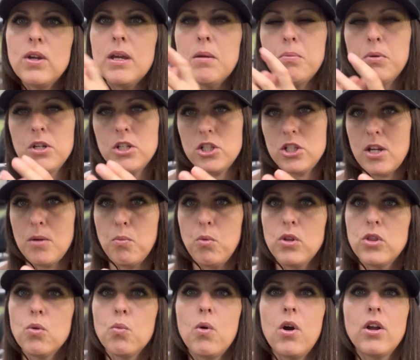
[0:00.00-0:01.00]
get pushed up
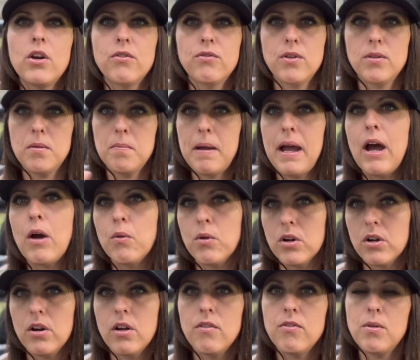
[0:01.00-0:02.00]
with the water from the
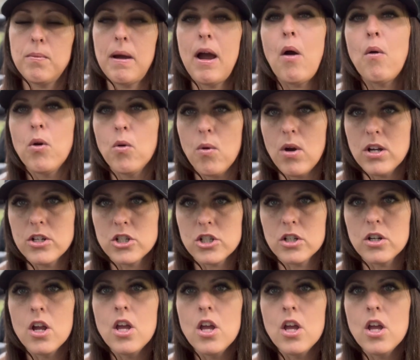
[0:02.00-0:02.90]
power of the power washer.